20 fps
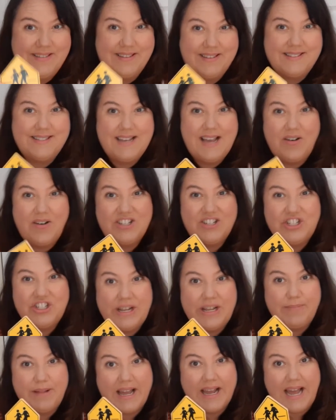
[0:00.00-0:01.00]
See how it's
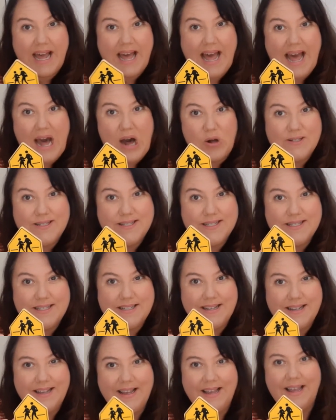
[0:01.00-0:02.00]
shaped like a house?
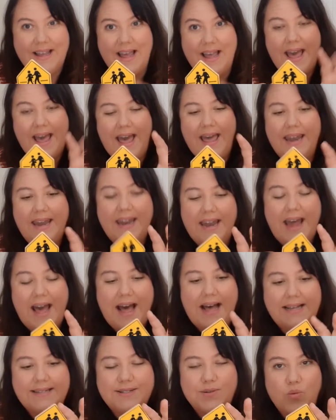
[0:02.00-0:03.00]
And it
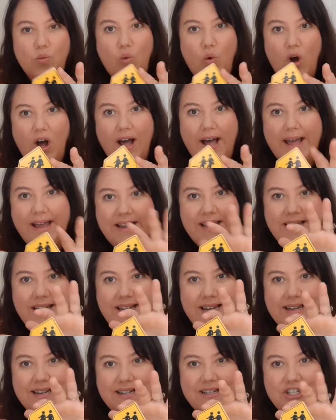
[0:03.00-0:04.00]
has 1,
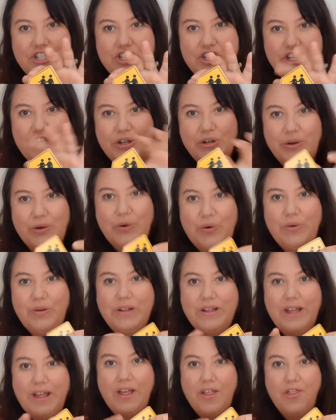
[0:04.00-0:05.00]
2,
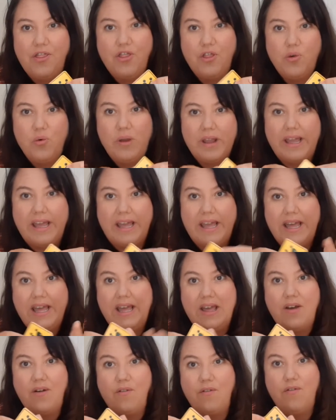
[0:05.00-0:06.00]

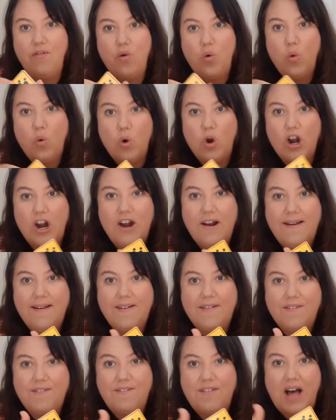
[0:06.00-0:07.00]
3, 4,
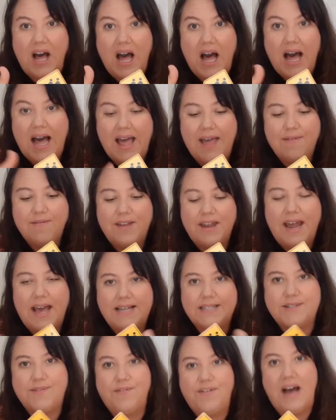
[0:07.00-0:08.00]
5. It
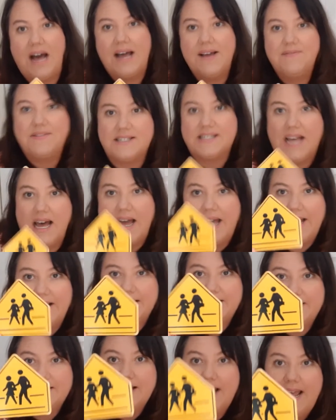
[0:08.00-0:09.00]
has 5
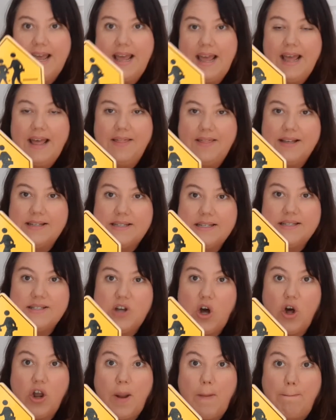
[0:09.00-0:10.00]
sides. This is
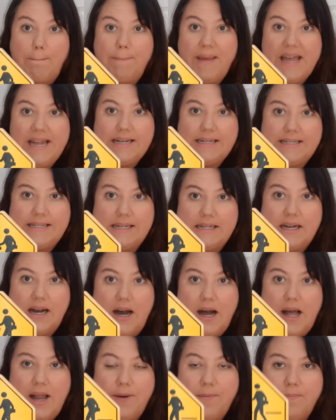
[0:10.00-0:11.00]
called a
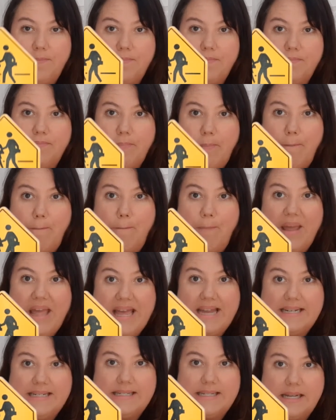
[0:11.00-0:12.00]
pentagon.
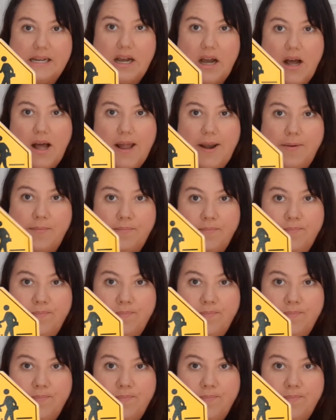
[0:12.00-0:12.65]
Pentagon.